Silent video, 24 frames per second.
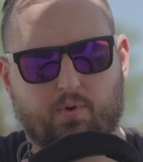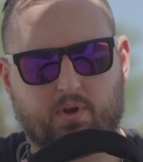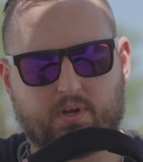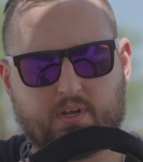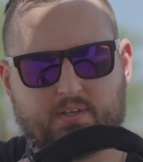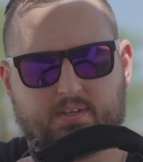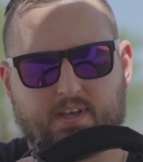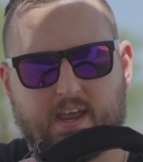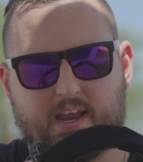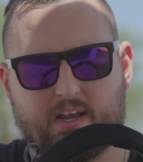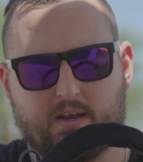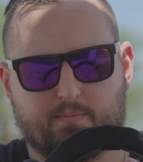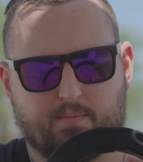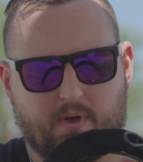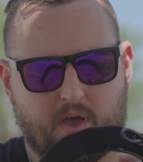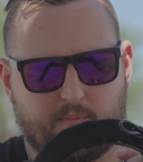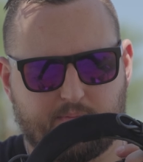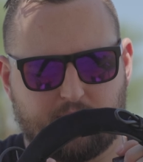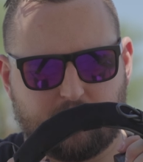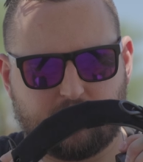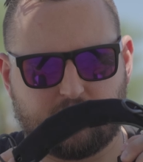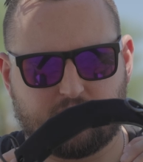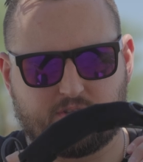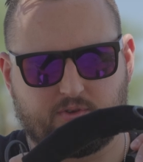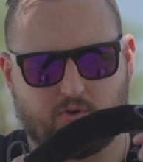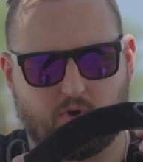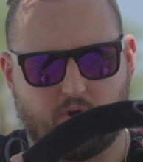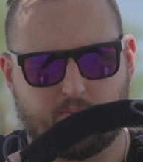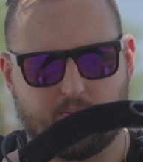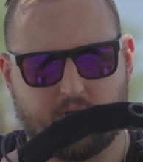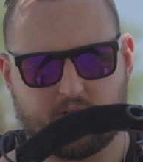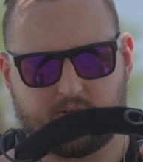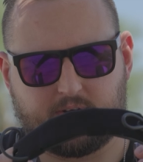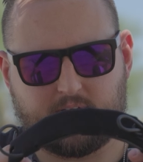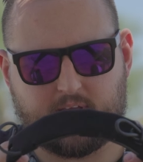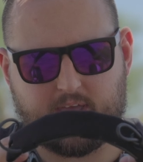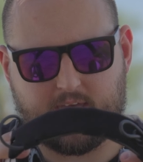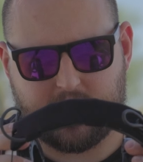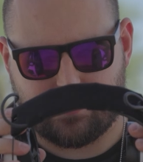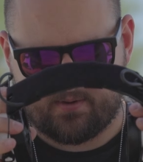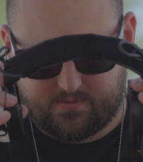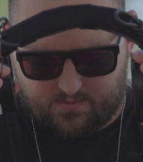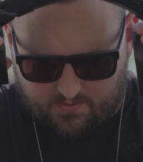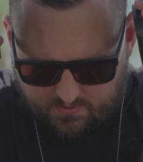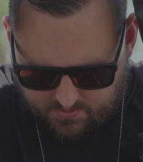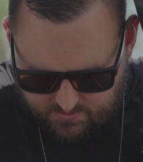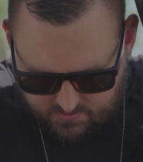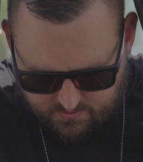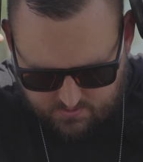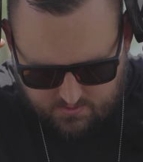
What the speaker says: want to tighten them up, you just throw them on your head,